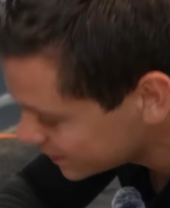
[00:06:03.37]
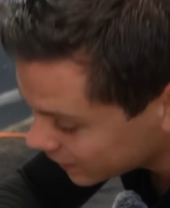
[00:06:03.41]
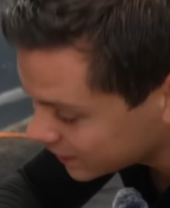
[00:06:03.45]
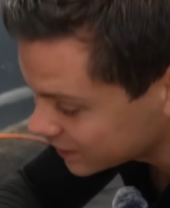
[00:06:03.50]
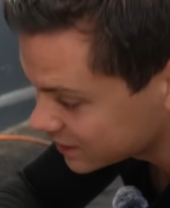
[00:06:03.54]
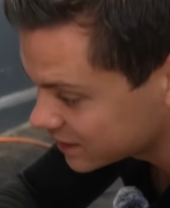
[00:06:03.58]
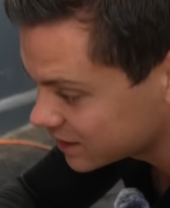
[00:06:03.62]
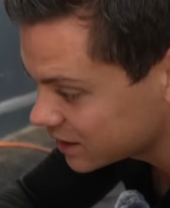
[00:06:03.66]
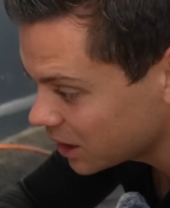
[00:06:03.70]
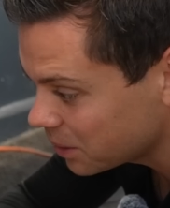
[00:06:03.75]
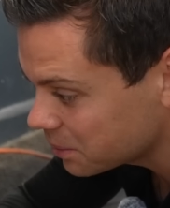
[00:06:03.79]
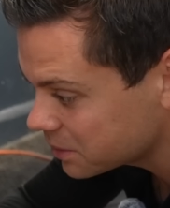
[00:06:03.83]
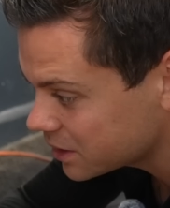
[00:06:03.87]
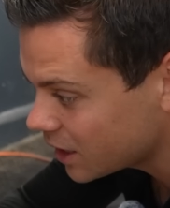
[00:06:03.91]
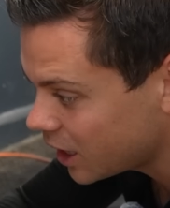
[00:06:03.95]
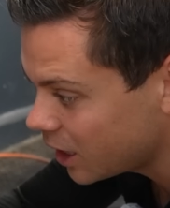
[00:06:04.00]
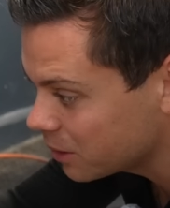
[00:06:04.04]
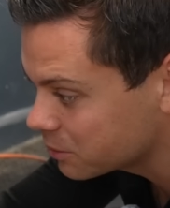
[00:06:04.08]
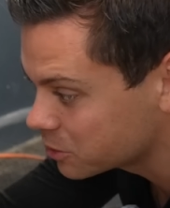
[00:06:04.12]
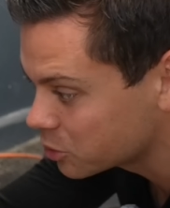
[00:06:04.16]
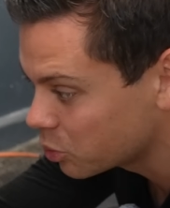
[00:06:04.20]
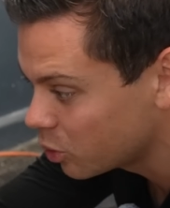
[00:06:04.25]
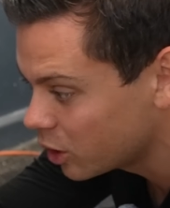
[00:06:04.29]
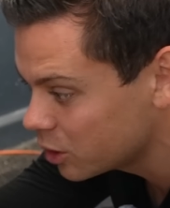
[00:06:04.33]
because
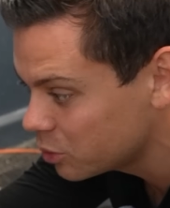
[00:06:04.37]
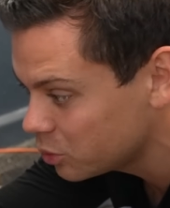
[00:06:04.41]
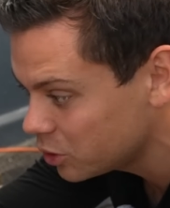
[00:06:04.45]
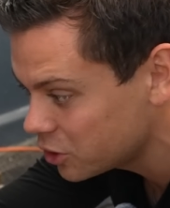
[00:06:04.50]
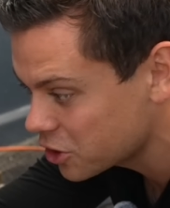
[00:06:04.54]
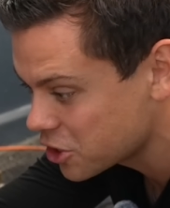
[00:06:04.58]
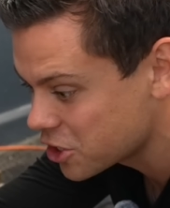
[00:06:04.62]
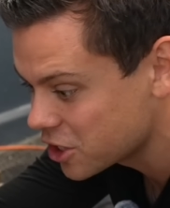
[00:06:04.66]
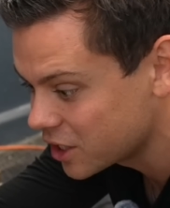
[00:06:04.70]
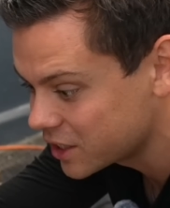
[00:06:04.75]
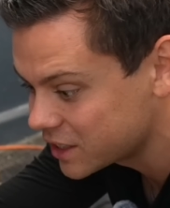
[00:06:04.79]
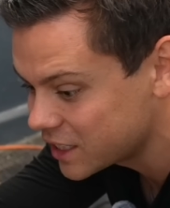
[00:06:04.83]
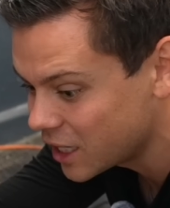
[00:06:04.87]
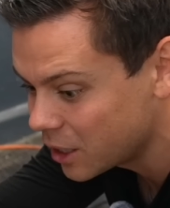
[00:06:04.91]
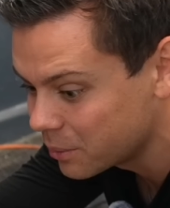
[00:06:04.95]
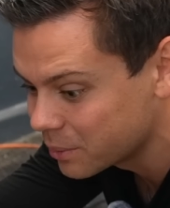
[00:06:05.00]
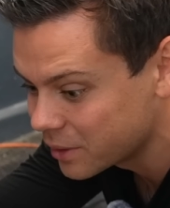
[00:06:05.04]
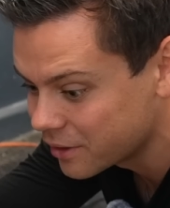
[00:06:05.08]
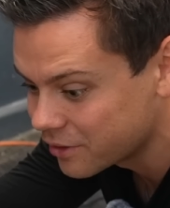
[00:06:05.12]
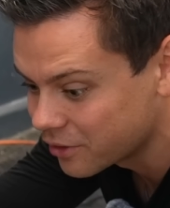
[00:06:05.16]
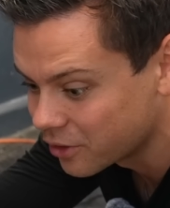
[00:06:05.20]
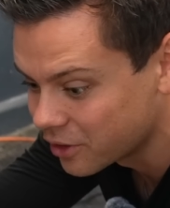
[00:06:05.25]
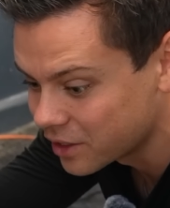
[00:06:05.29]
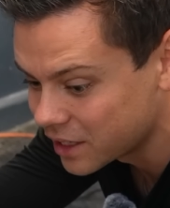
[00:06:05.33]
sometimes one will shut down
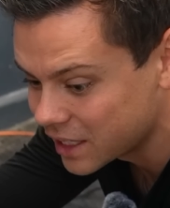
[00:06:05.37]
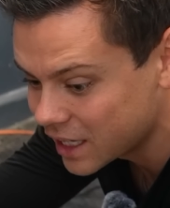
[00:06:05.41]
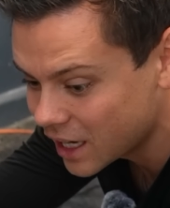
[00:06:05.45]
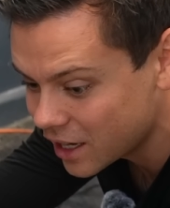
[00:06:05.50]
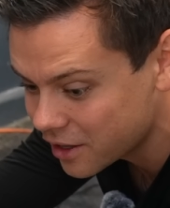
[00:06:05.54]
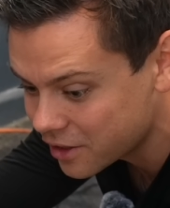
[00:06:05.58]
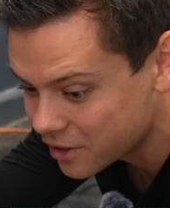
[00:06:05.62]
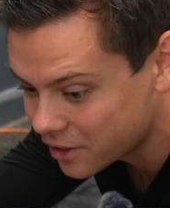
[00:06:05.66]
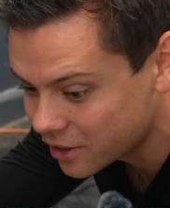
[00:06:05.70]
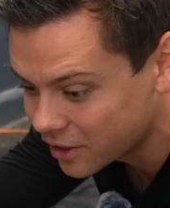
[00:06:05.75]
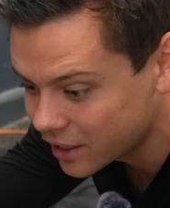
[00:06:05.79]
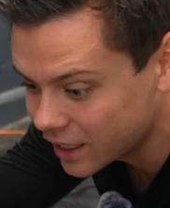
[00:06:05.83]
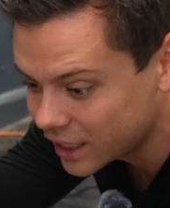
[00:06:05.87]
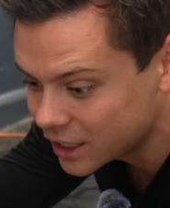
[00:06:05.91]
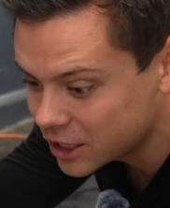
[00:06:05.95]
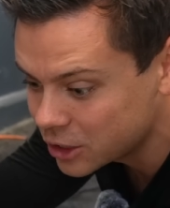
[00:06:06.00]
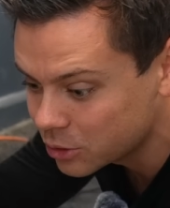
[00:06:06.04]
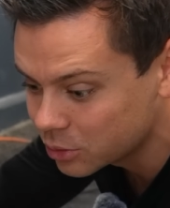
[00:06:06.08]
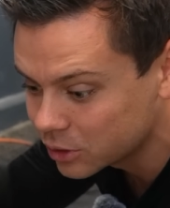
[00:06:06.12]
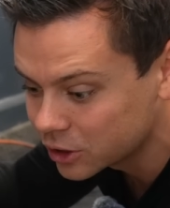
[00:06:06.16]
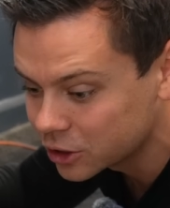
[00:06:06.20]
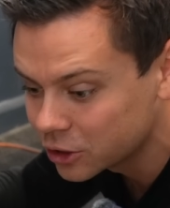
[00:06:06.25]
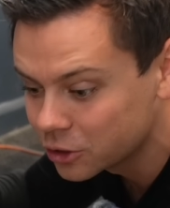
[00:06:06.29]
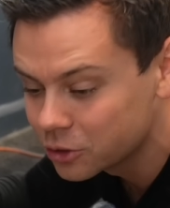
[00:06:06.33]
before the other and
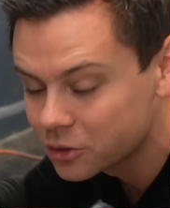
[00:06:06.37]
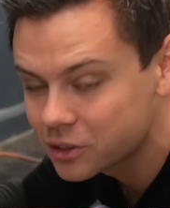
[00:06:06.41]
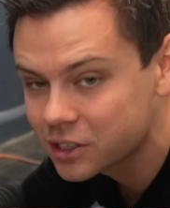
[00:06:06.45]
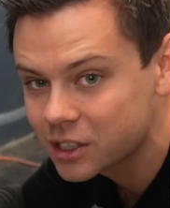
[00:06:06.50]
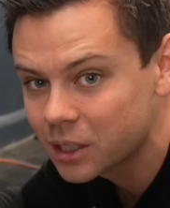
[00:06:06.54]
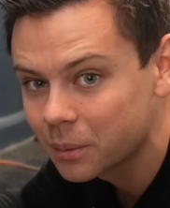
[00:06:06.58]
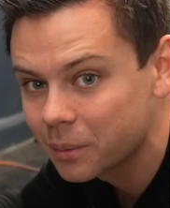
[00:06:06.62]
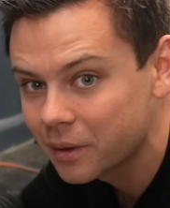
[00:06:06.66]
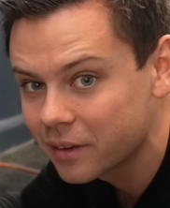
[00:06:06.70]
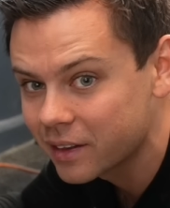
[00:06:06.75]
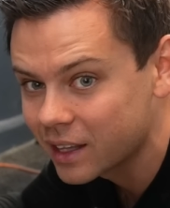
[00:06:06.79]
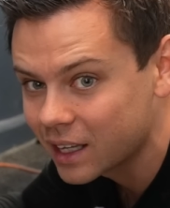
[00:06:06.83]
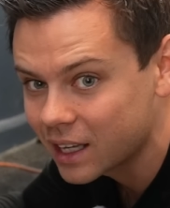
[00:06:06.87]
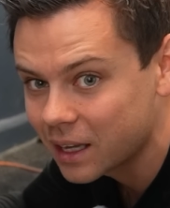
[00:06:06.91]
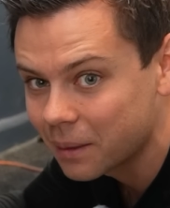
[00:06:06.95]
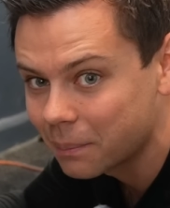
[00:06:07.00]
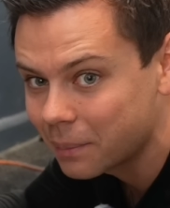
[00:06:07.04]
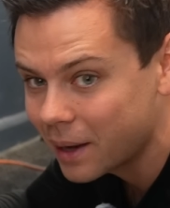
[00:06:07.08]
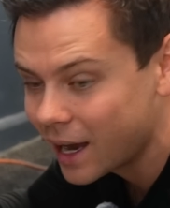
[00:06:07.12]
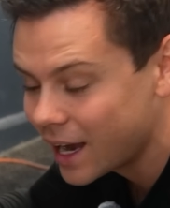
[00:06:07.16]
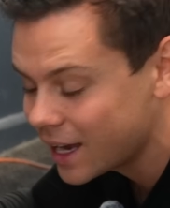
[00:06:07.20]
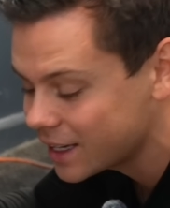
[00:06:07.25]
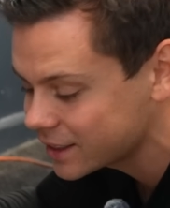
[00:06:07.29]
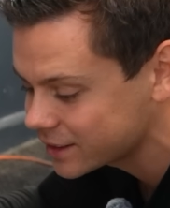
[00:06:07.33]
you lose some of the
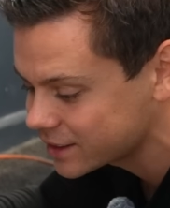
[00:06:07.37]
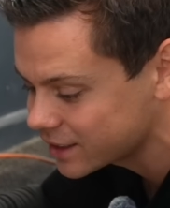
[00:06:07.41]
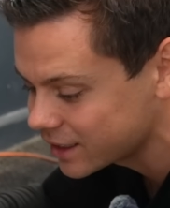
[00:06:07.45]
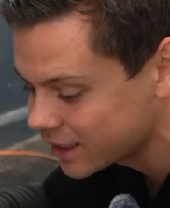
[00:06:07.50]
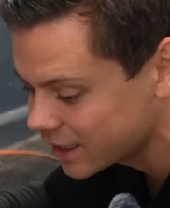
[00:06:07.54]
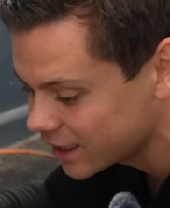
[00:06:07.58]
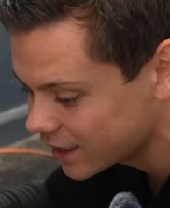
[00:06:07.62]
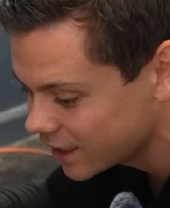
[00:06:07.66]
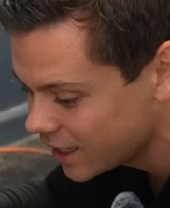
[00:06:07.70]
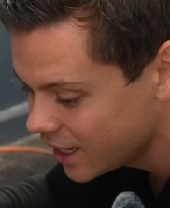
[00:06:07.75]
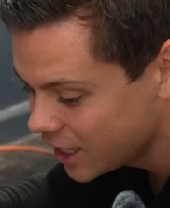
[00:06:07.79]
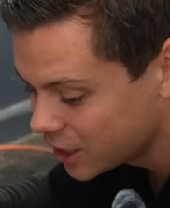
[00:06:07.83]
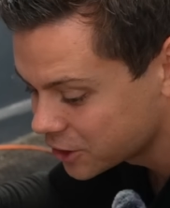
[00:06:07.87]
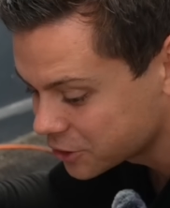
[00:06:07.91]
capacity.